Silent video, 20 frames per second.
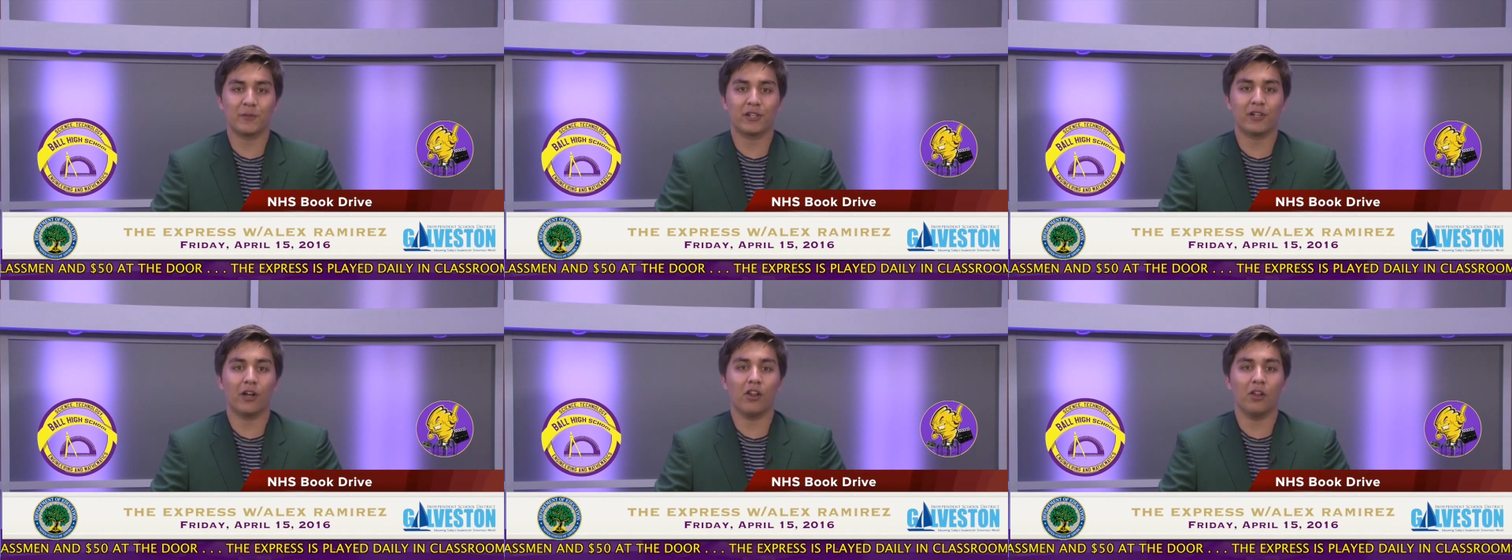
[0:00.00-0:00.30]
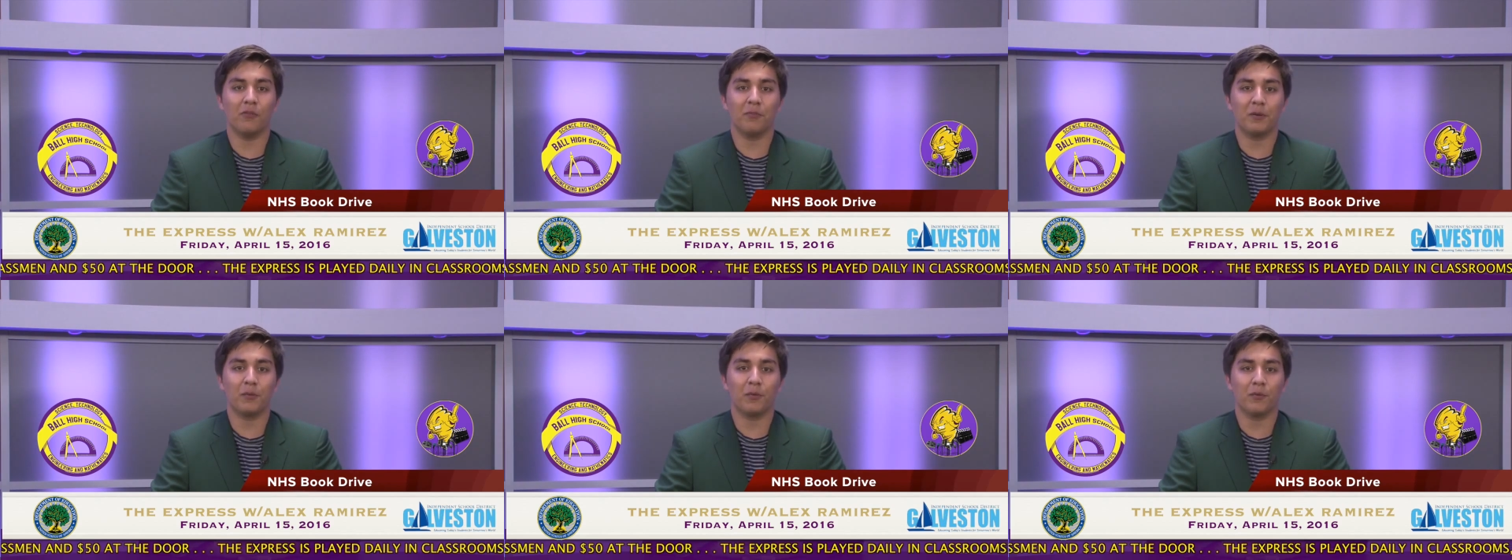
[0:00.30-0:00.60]

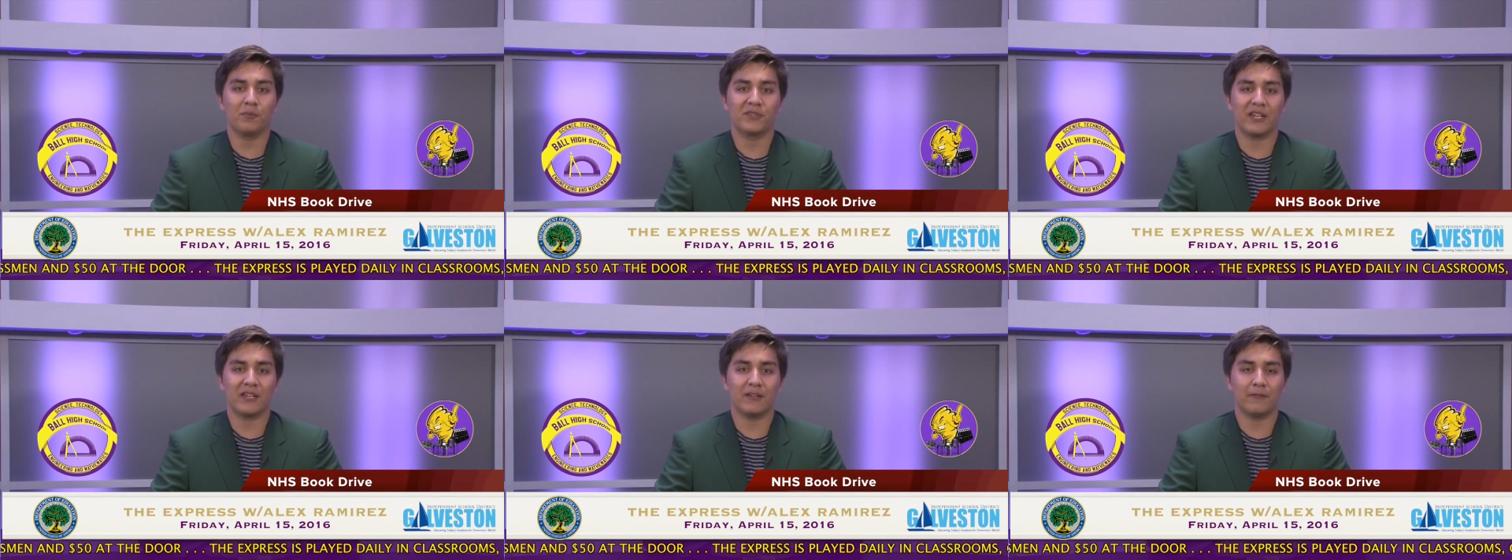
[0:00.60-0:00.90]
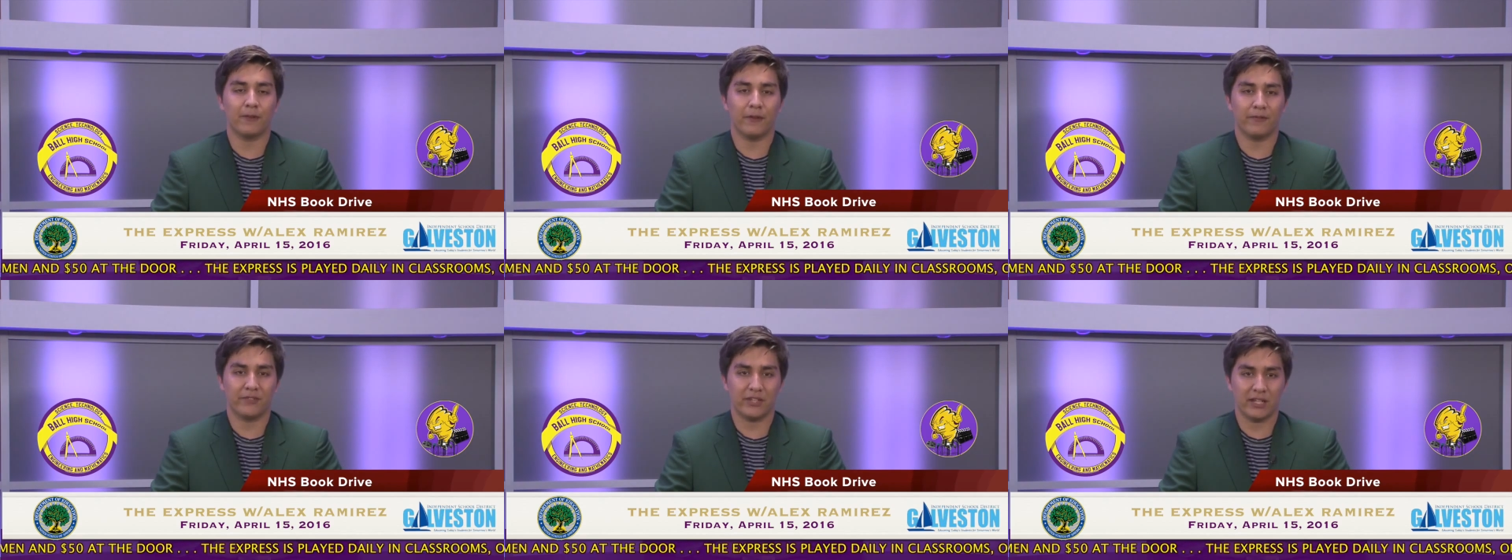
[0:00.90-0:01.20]
McCollum in room
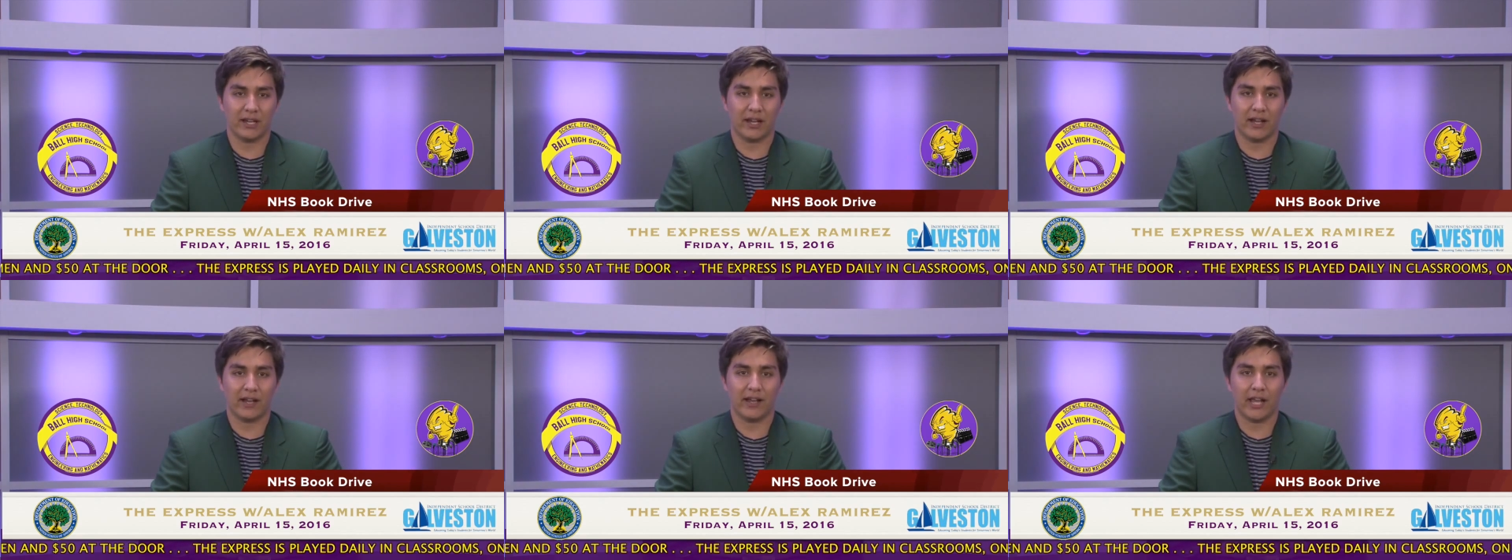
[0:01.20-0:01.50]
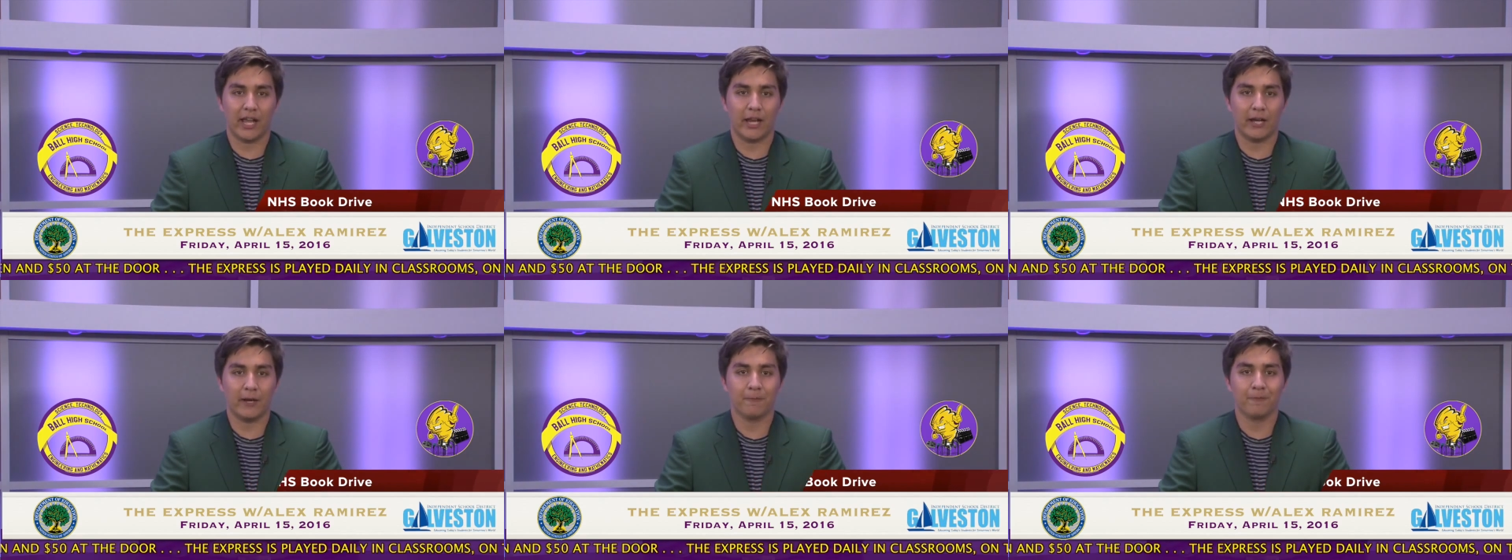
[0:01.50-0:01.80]

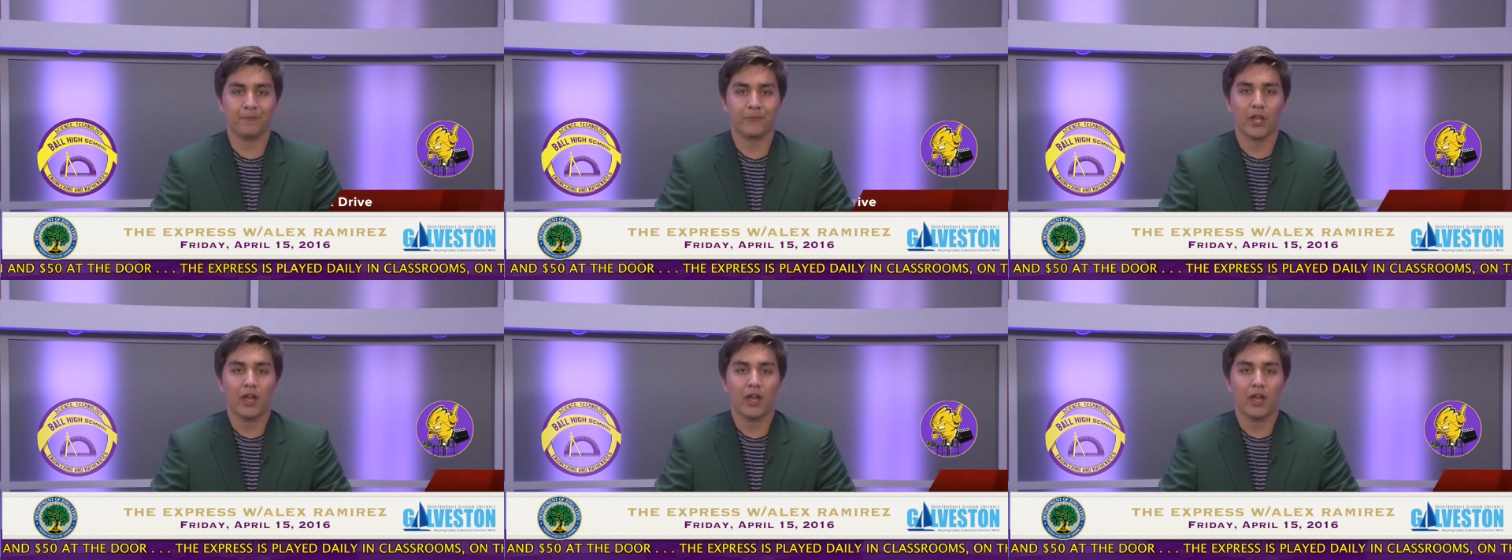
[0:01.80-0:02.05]
1059.